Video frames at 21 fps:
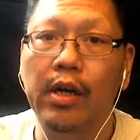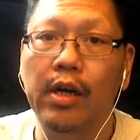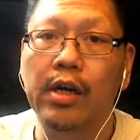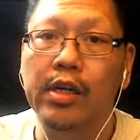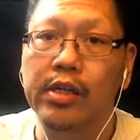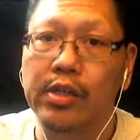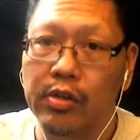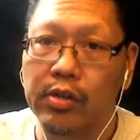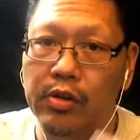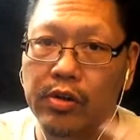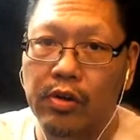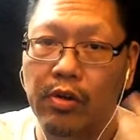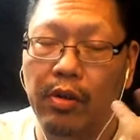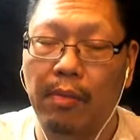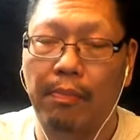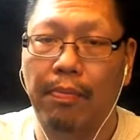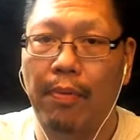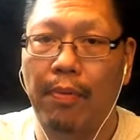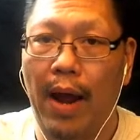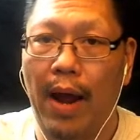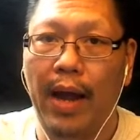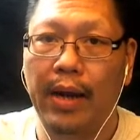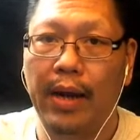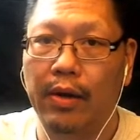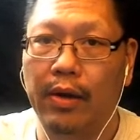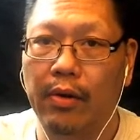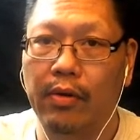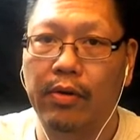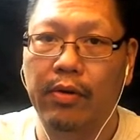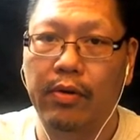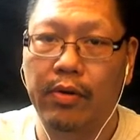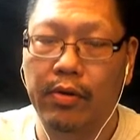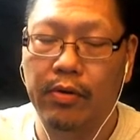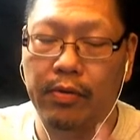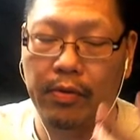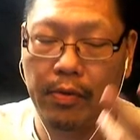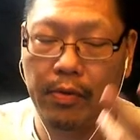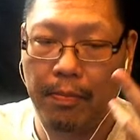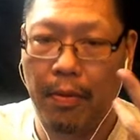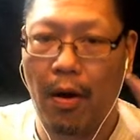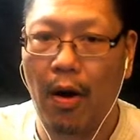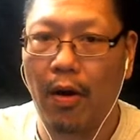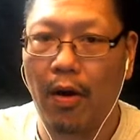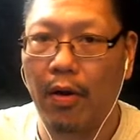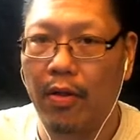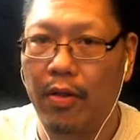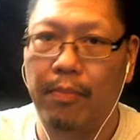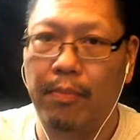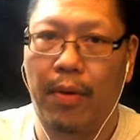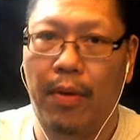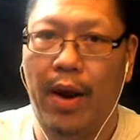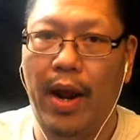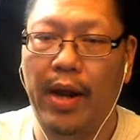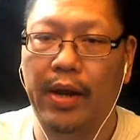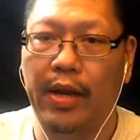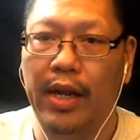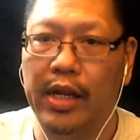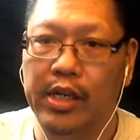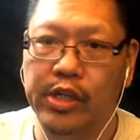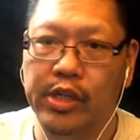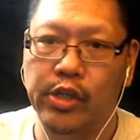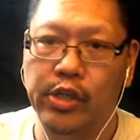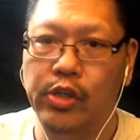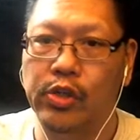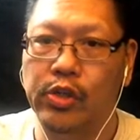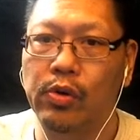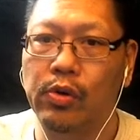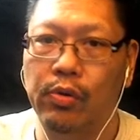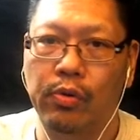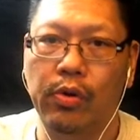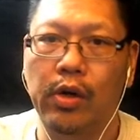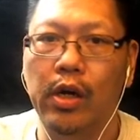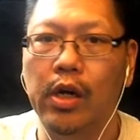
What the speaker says: So you're the brand. You're part of the brand. That's you.